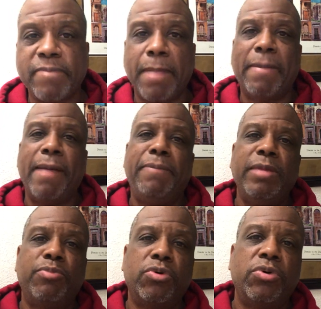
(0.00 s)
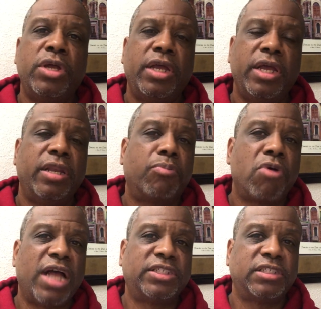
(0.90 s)
by people in the
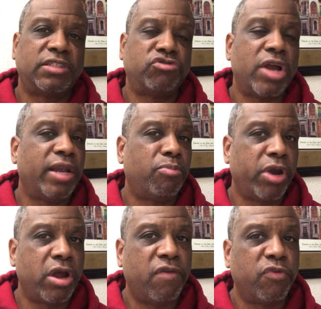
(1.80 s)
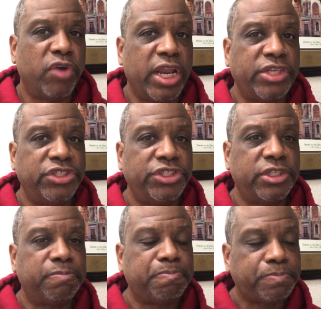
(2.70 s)
process of trying to break off a relationship.